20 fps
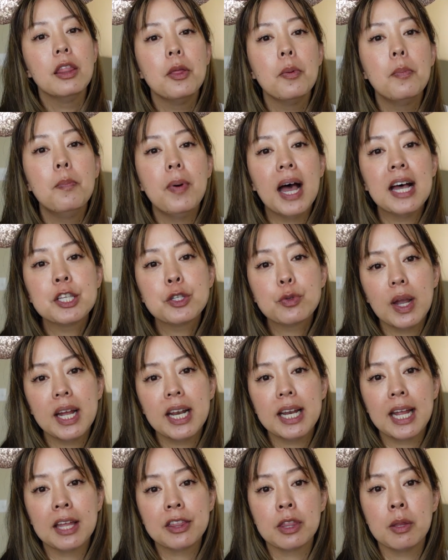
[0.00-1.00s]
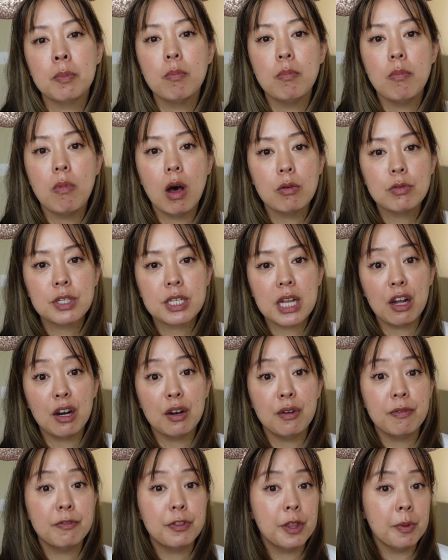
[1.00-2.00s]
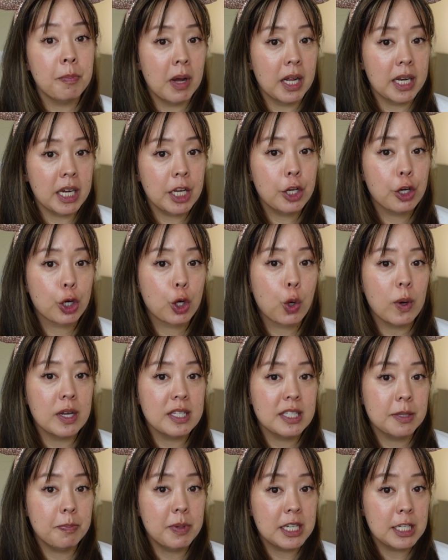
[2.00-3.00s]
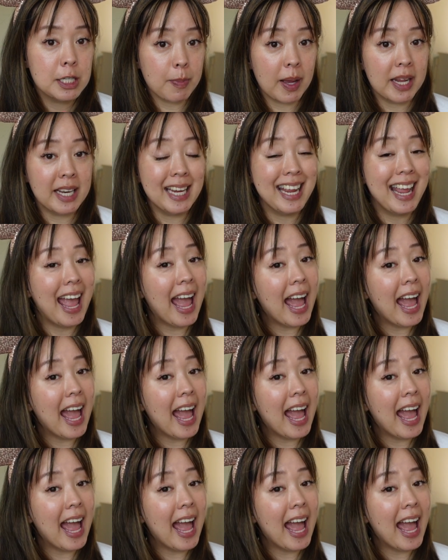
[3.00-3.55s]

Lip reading: the best way to get the most out of the money you're going to be spending